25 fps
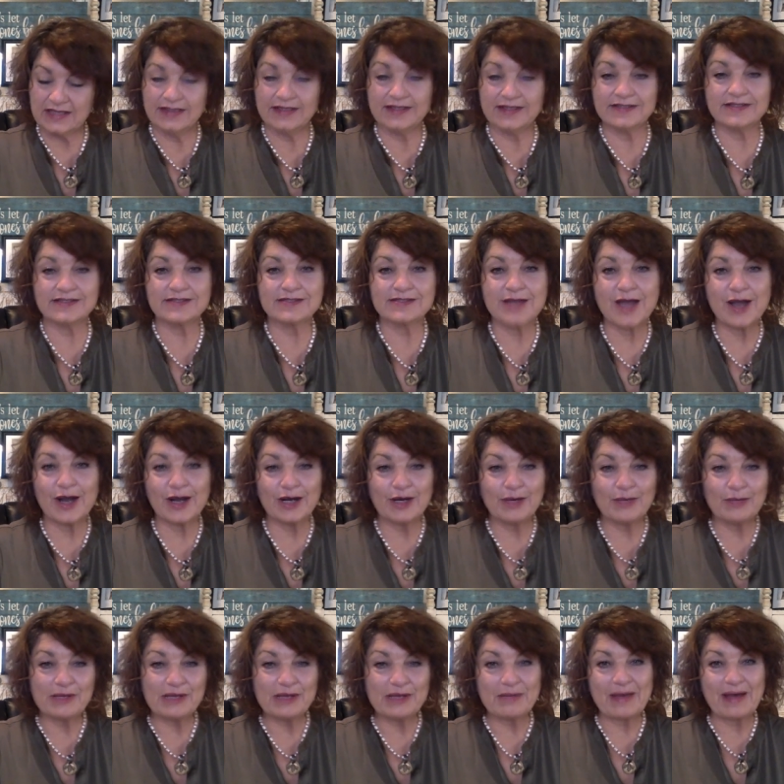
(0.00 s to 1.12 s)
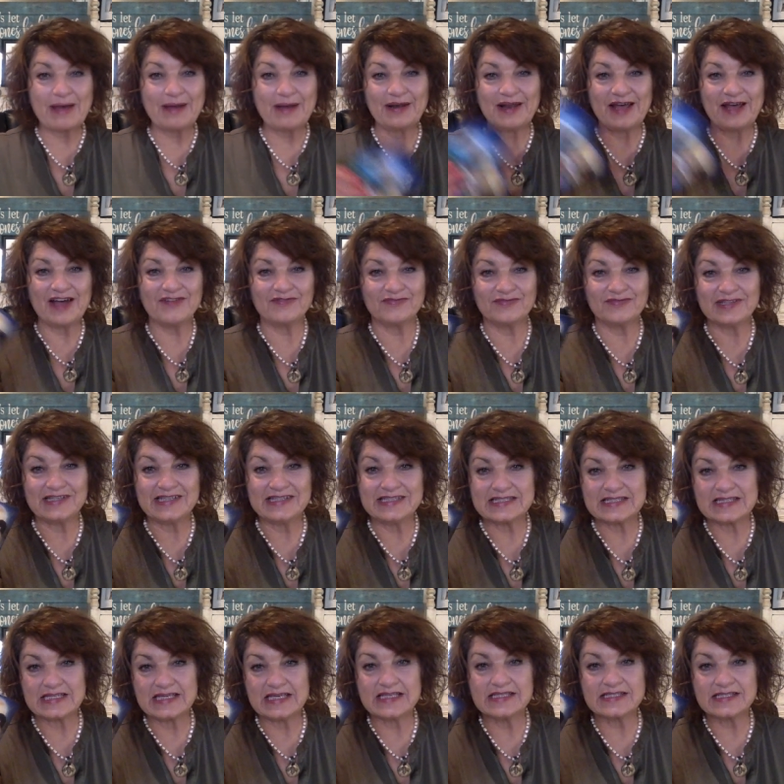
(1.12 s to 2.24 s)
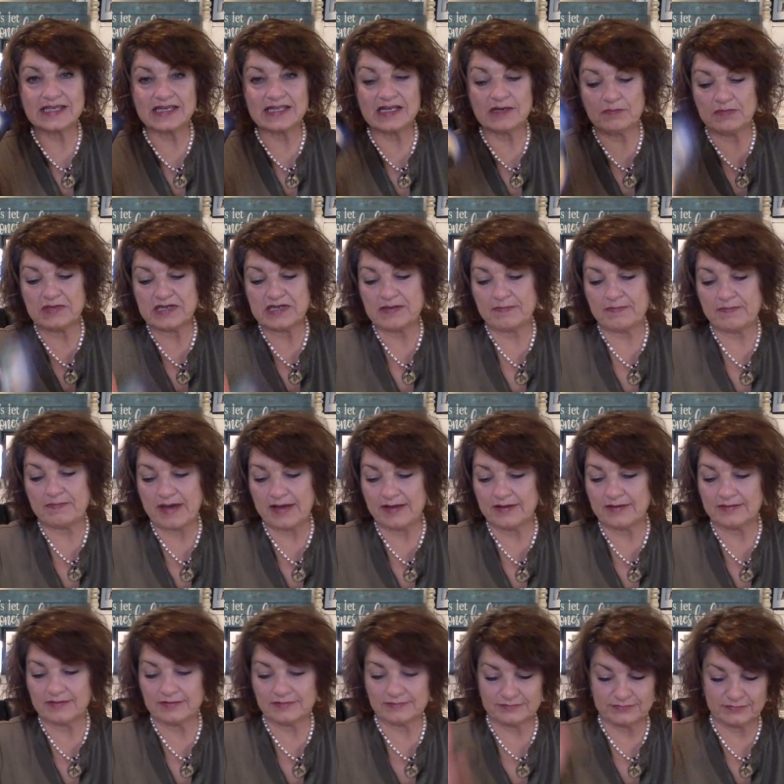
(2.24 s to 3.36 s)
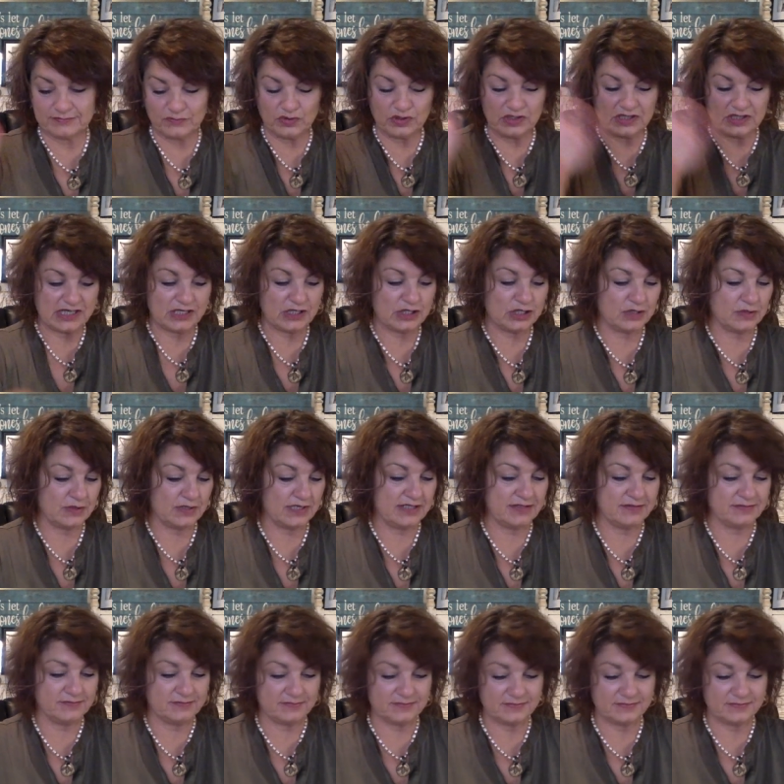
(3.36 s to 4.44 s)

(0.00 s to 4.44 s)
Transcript: this is not going to be about love. It's it's going to be about, we'll get to it.